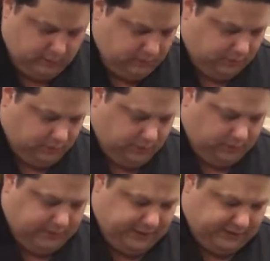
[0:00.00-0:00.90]
Put one
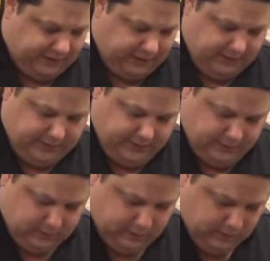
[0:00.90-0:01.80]
on that side,
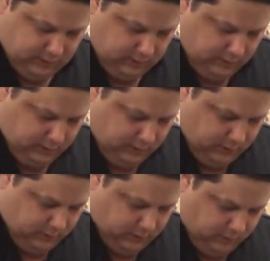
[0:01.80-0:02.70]

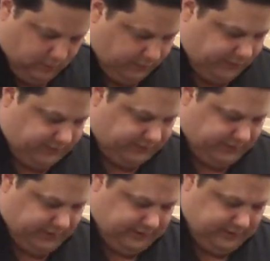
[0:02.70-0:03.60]
one on that
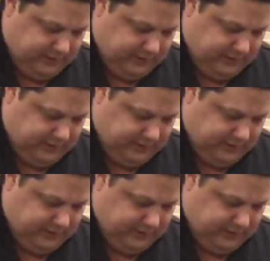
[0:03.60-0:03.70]
side.